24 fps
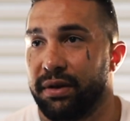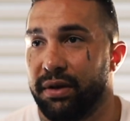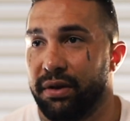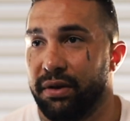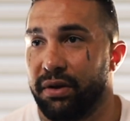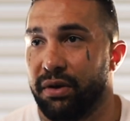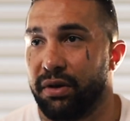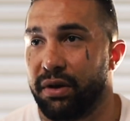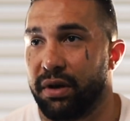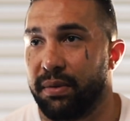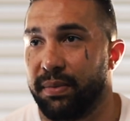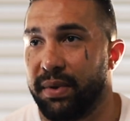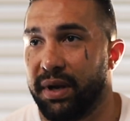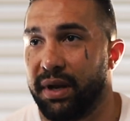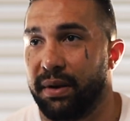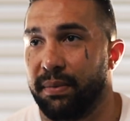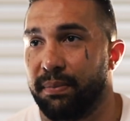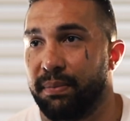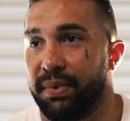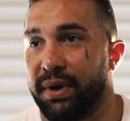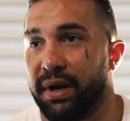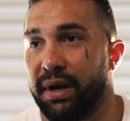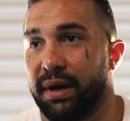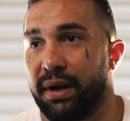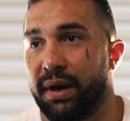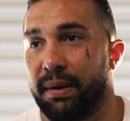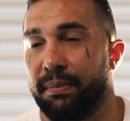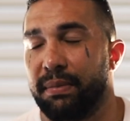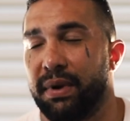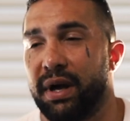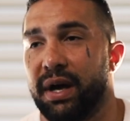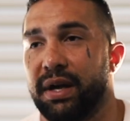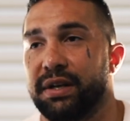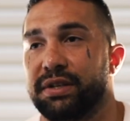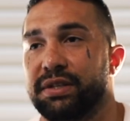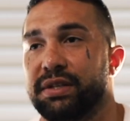You know what I mean? But I'm
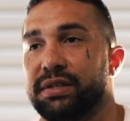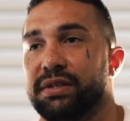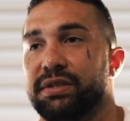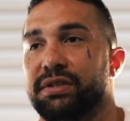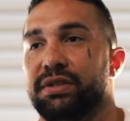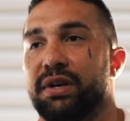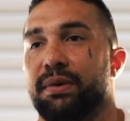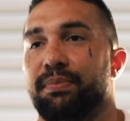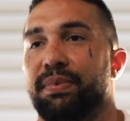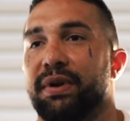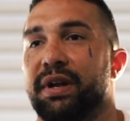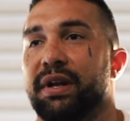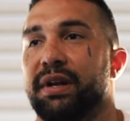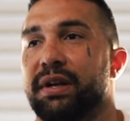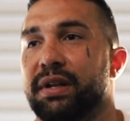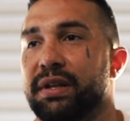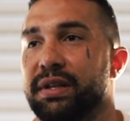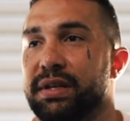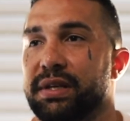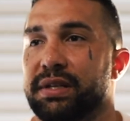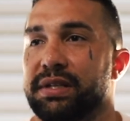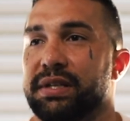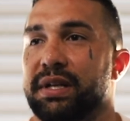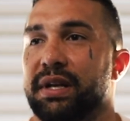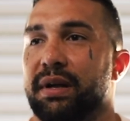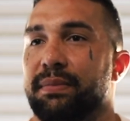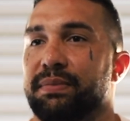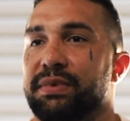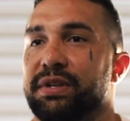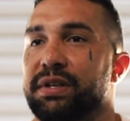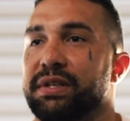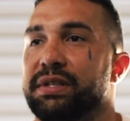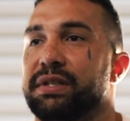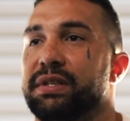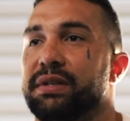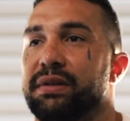not just jumping into this, and I'm
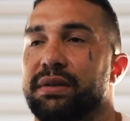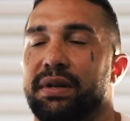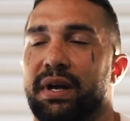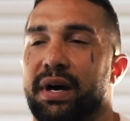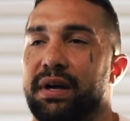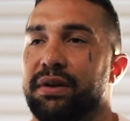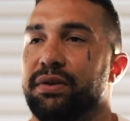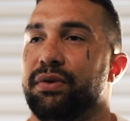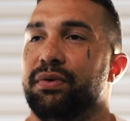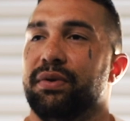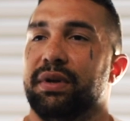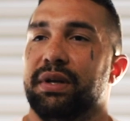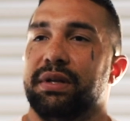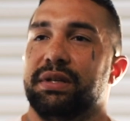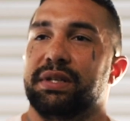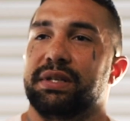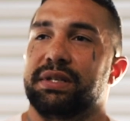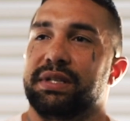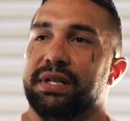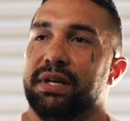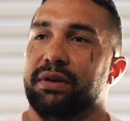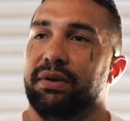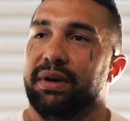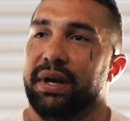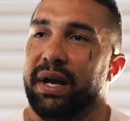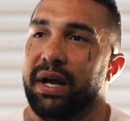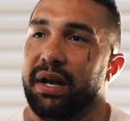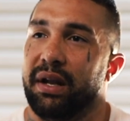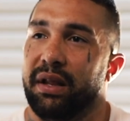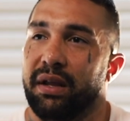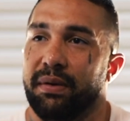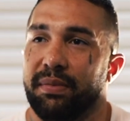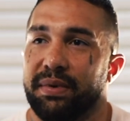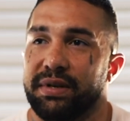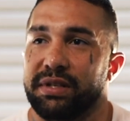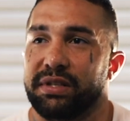just not doing it just
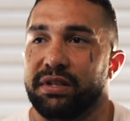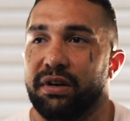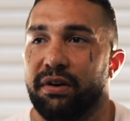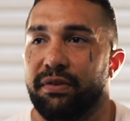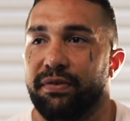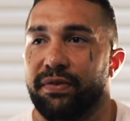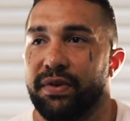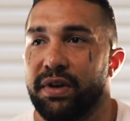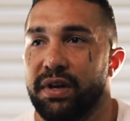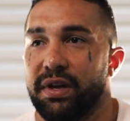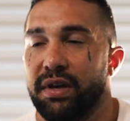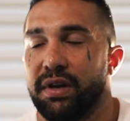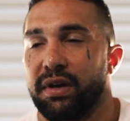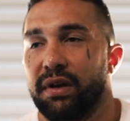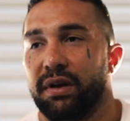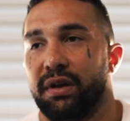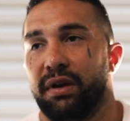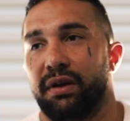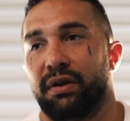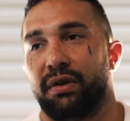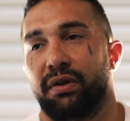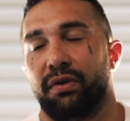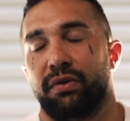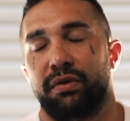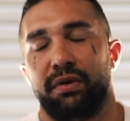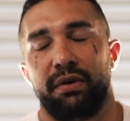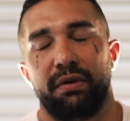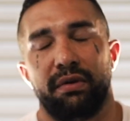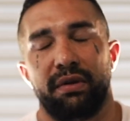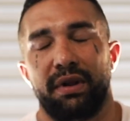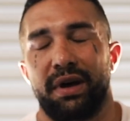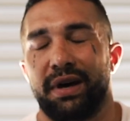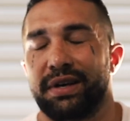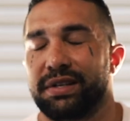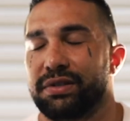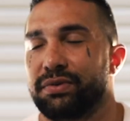single-handedly myself. You know, you're a
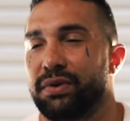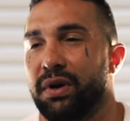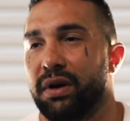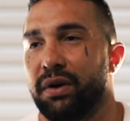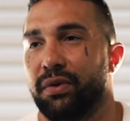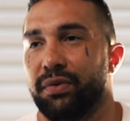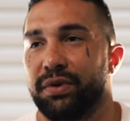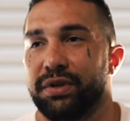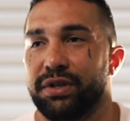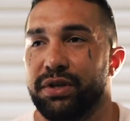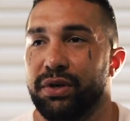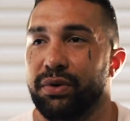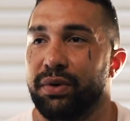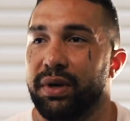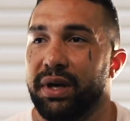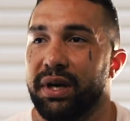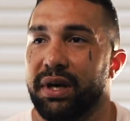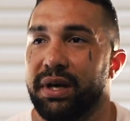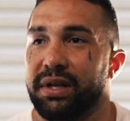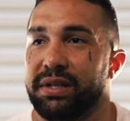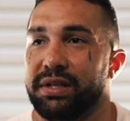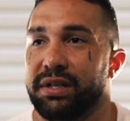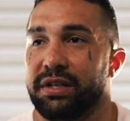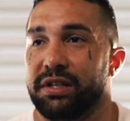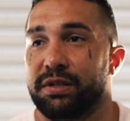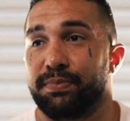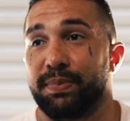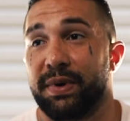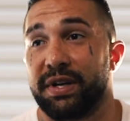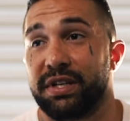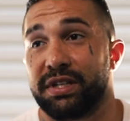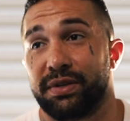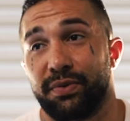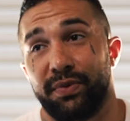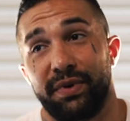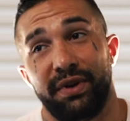lot stronger with two heads, and
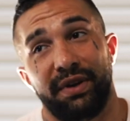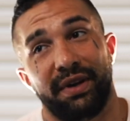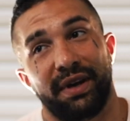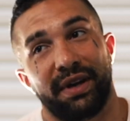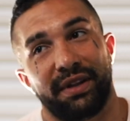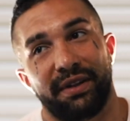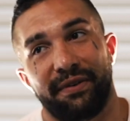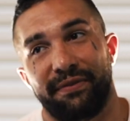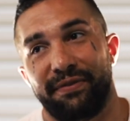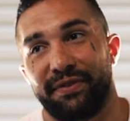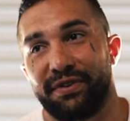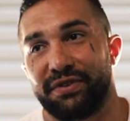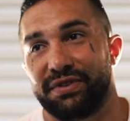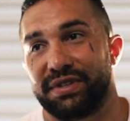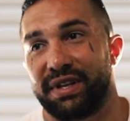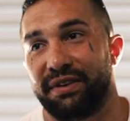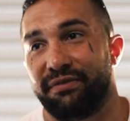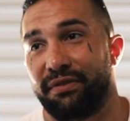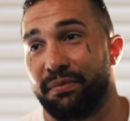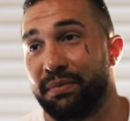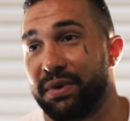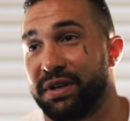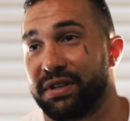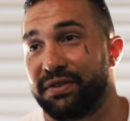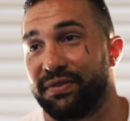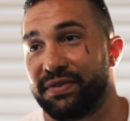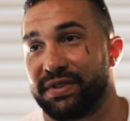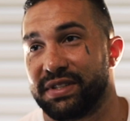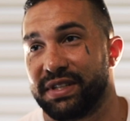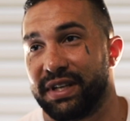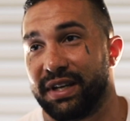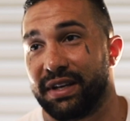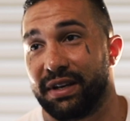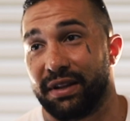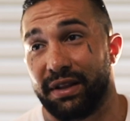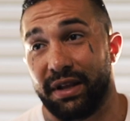especially when you got the first ever men's
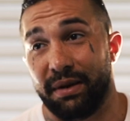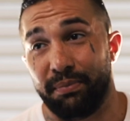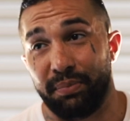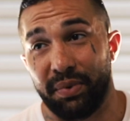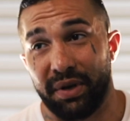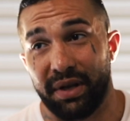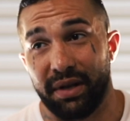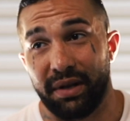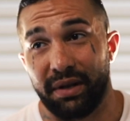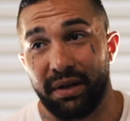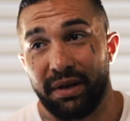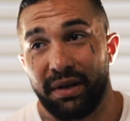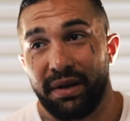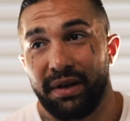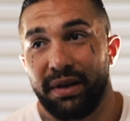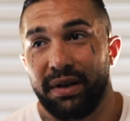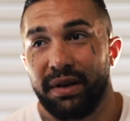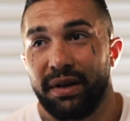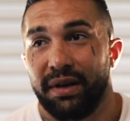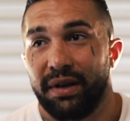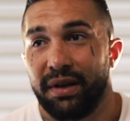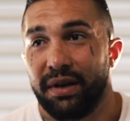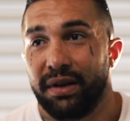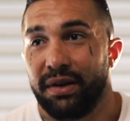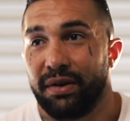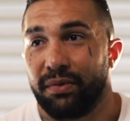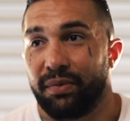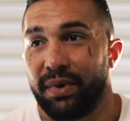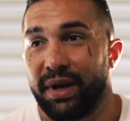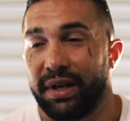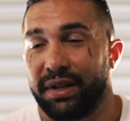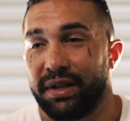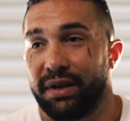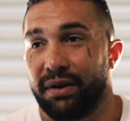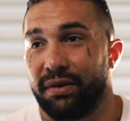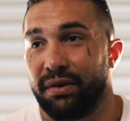physique Olympian
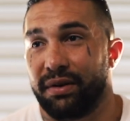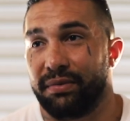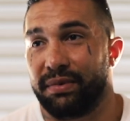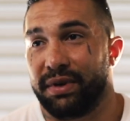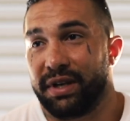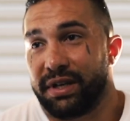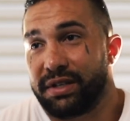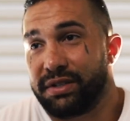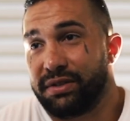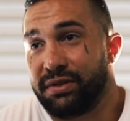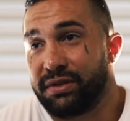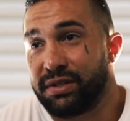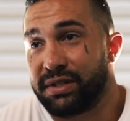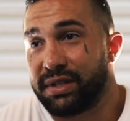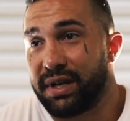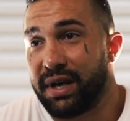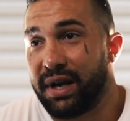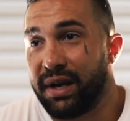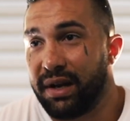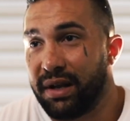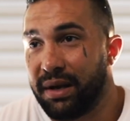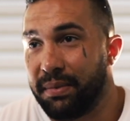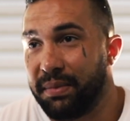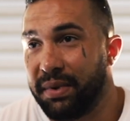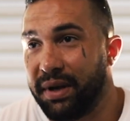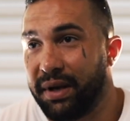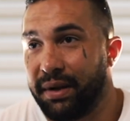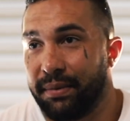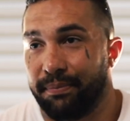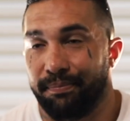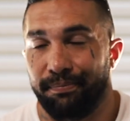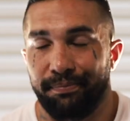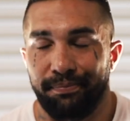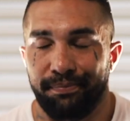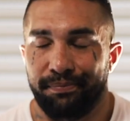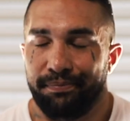right there next to your side. I mean,
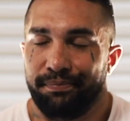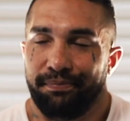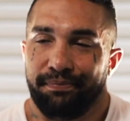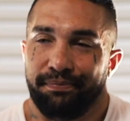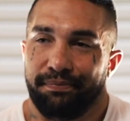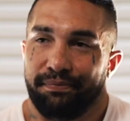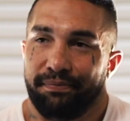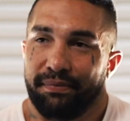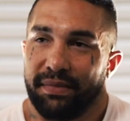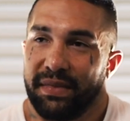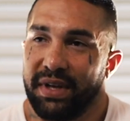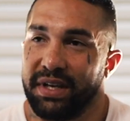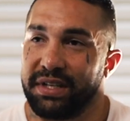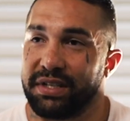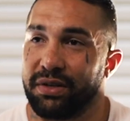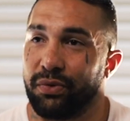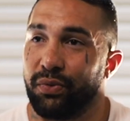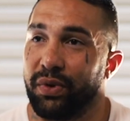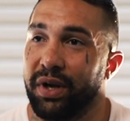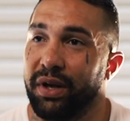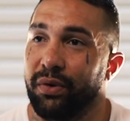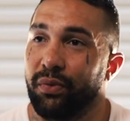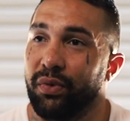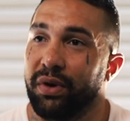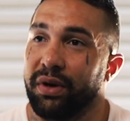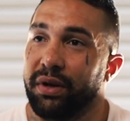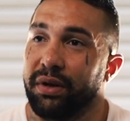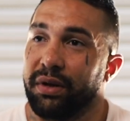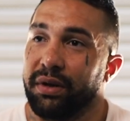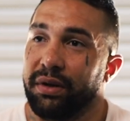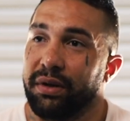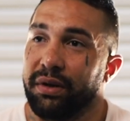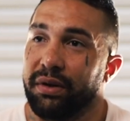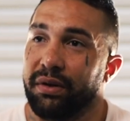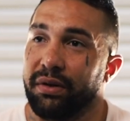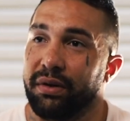it's a win-win.
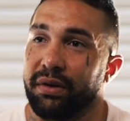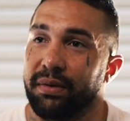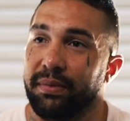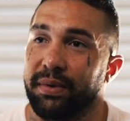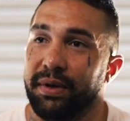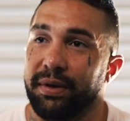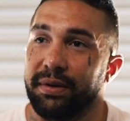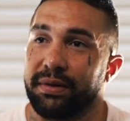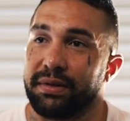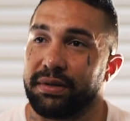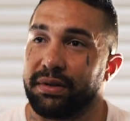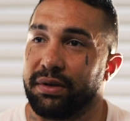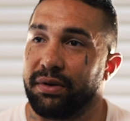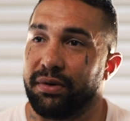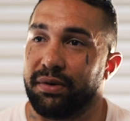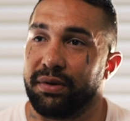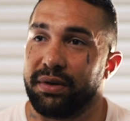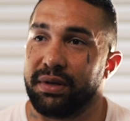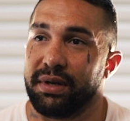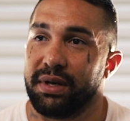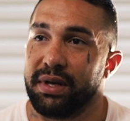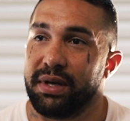You know what I mean? So,